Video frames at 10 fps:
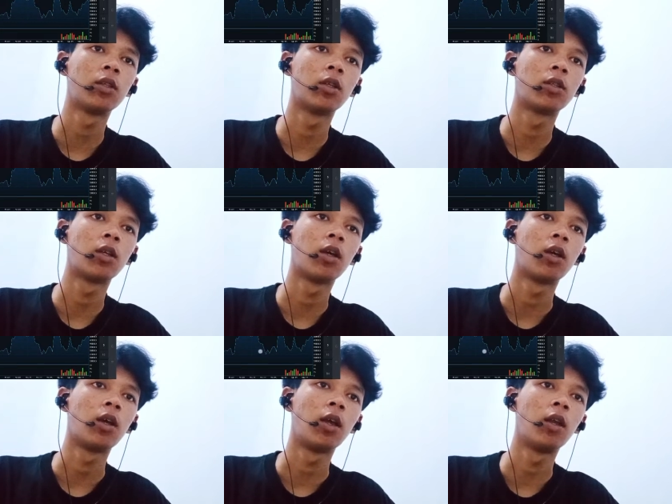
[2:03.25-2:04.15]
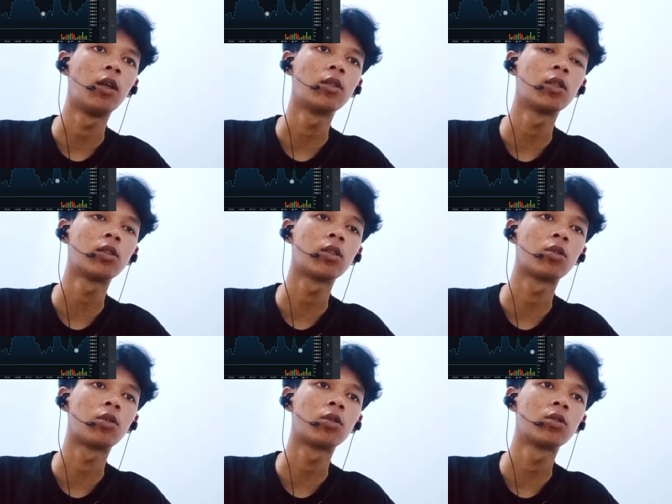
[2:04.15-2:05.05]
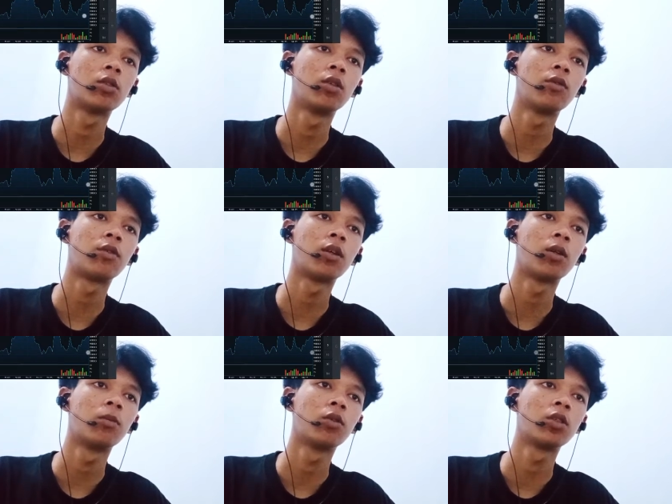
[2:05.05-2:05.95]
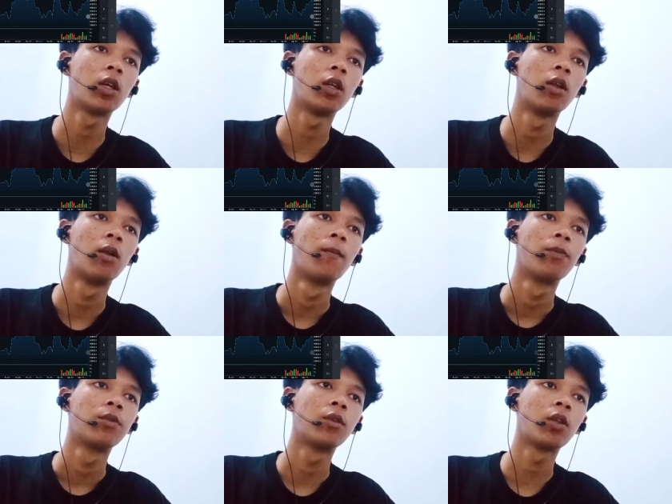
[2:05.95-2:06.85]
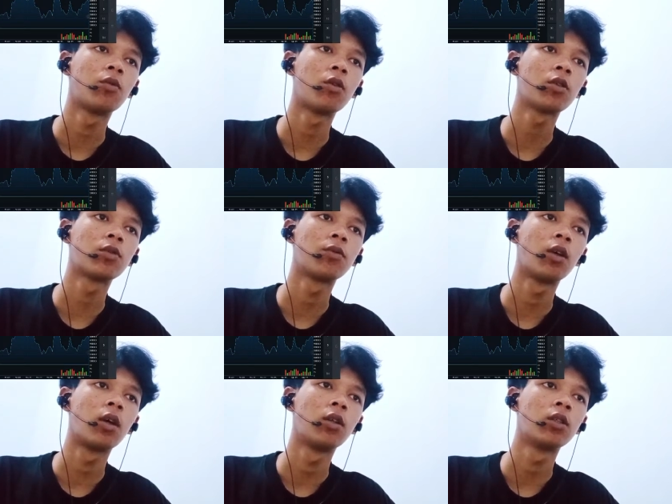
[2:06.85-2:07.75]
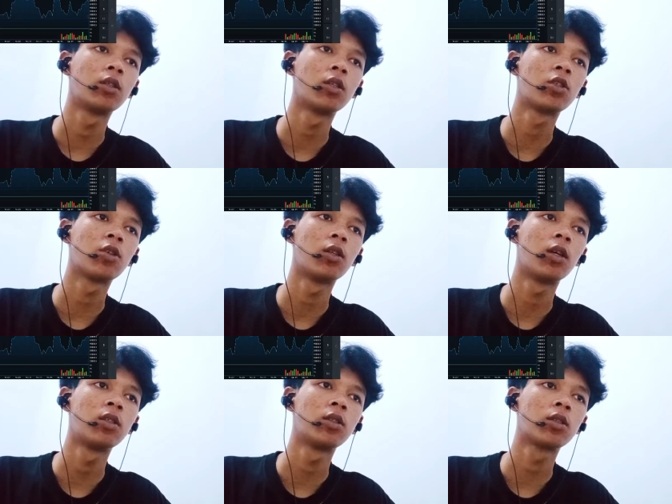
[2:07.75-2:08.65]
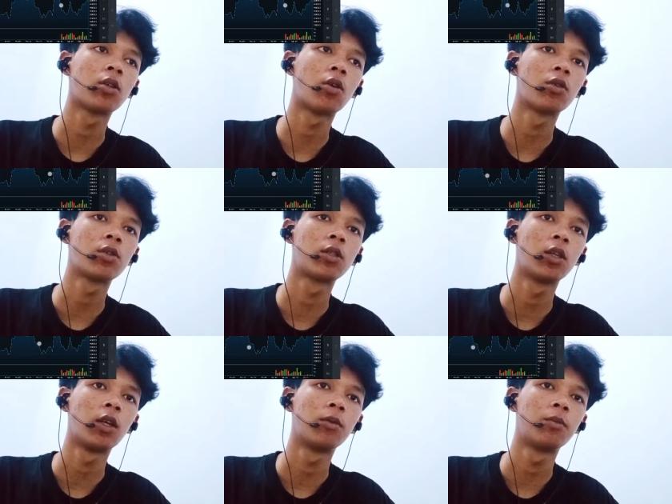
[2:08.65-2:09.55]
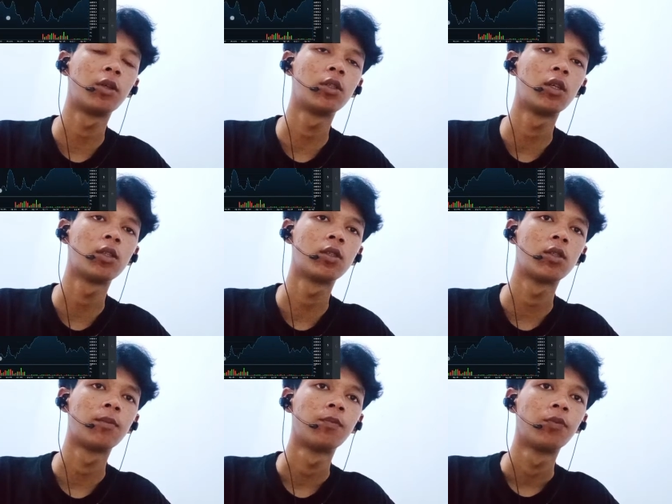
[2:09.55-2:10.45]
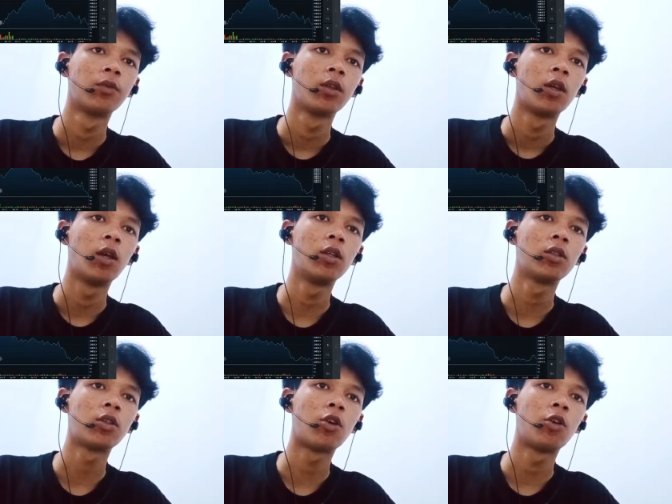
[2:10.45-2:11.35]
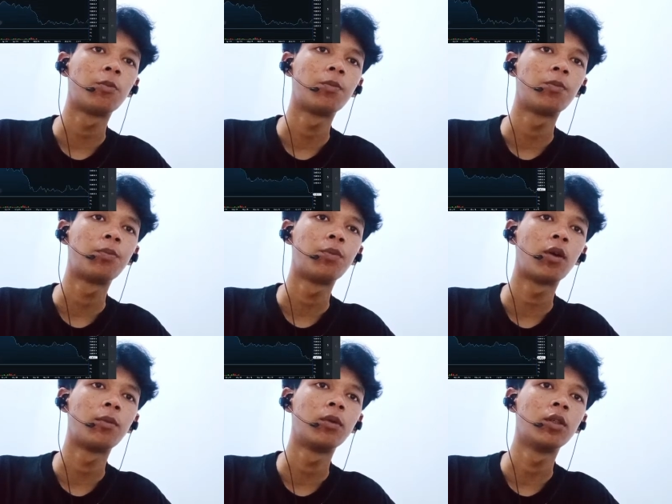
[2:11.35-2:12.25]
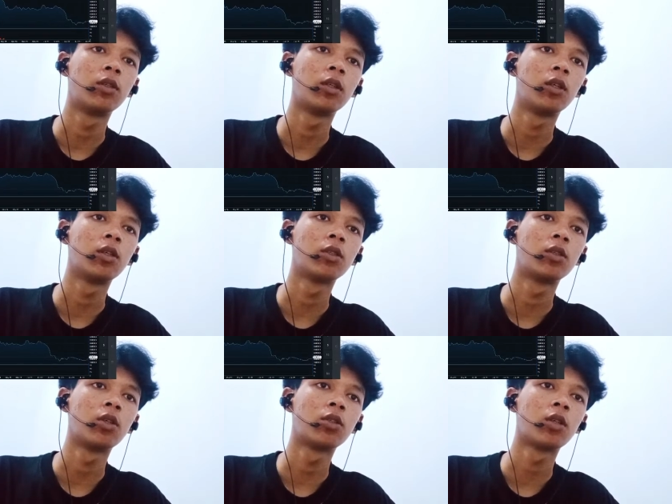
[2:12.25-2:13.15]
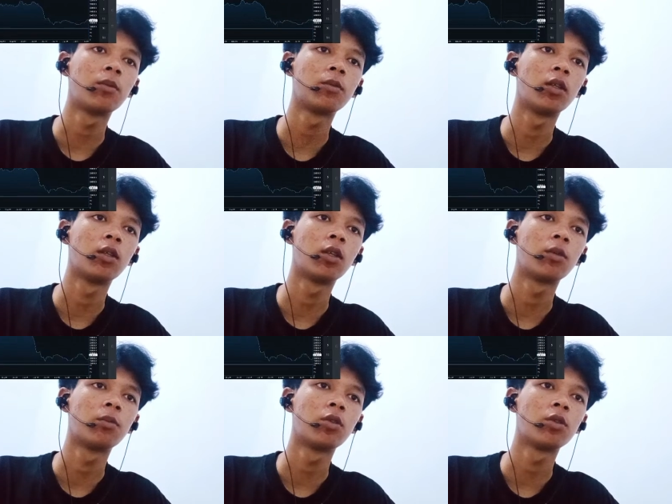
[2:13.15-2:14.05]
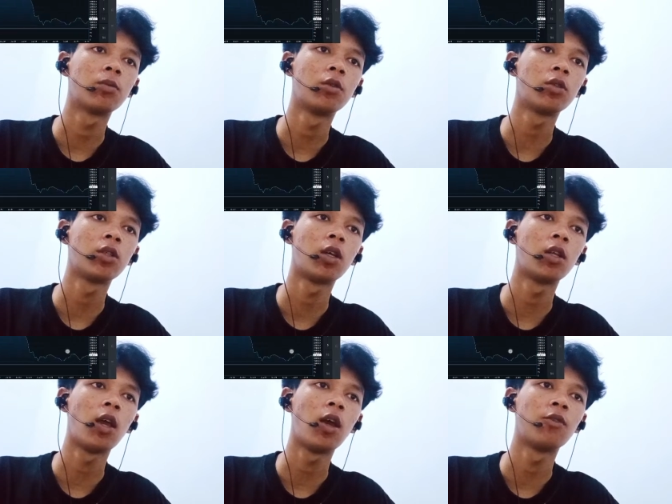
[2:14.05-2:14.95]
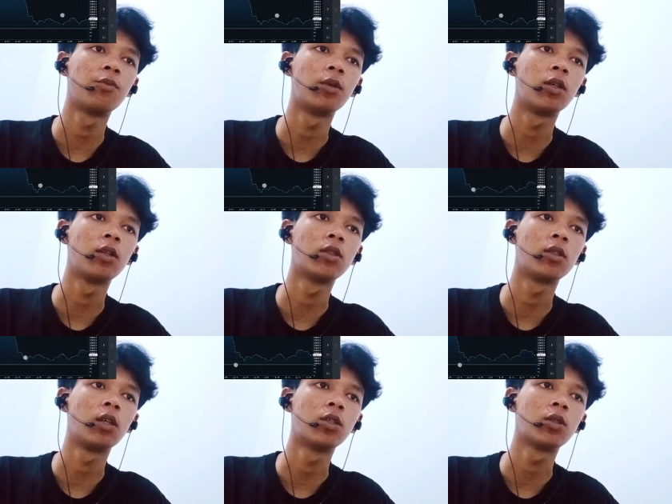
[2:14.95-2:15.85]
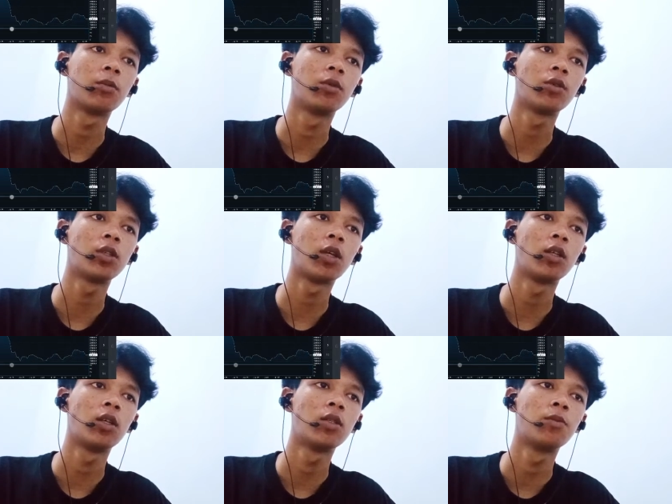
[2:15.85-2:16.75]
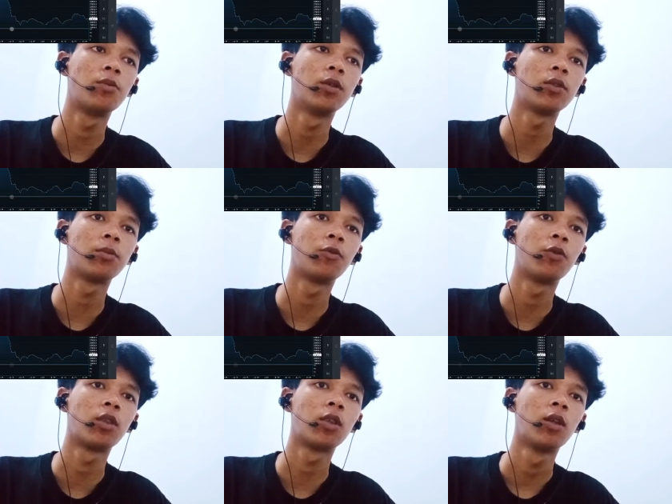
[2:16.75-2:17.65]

data and assets across different blockchain networks via decentralized cross-chain bridges. Interoperability is not something that most blockchains have because each blockchain is built with